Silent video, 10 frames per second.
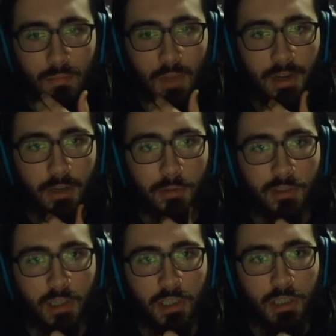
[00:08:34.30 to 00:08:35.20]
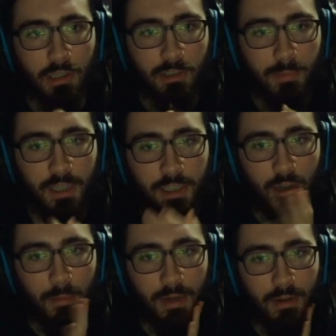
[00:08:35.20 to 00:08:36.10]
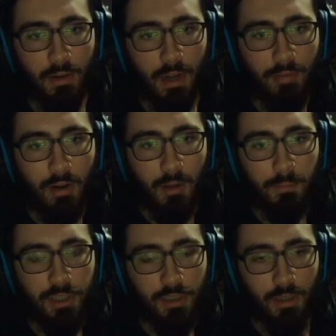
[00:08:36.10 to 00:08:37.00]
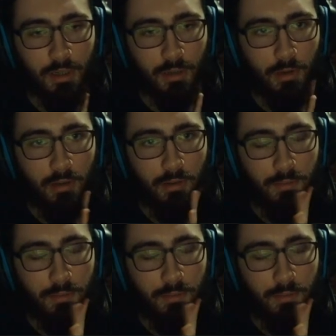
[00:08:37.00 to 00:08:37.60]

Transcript: I knew it was going to shell smash there, but I don't have an option anyway.